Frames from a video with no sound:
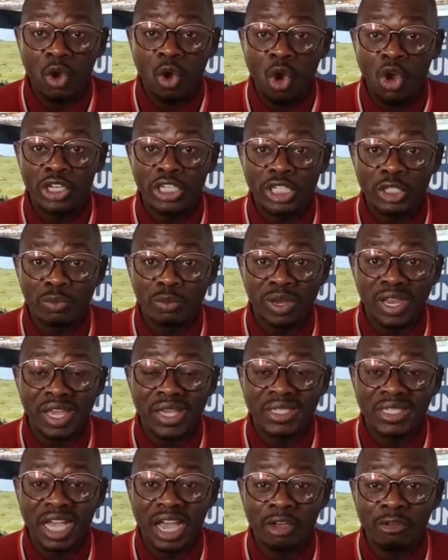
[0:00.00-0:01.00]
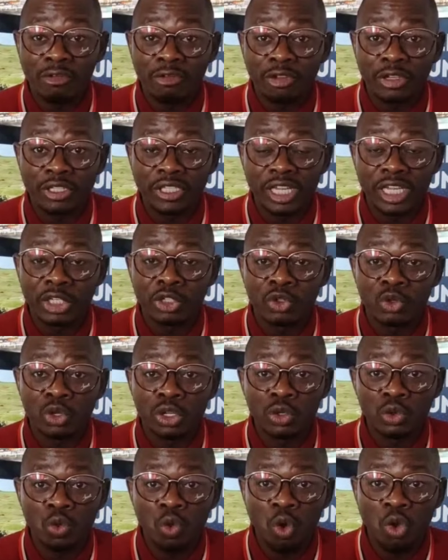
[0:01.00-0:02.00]
these players are fit and doing
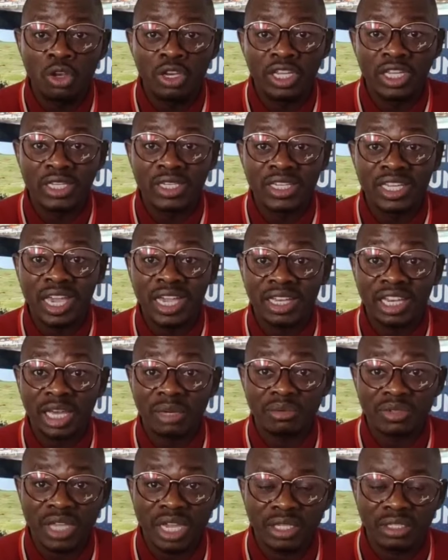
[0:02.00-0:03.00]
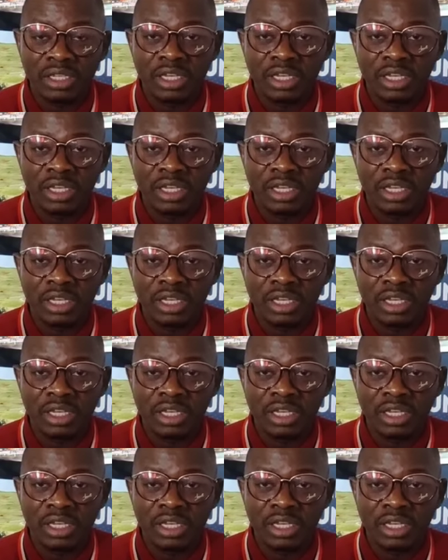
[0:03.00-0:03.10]
well in their club side.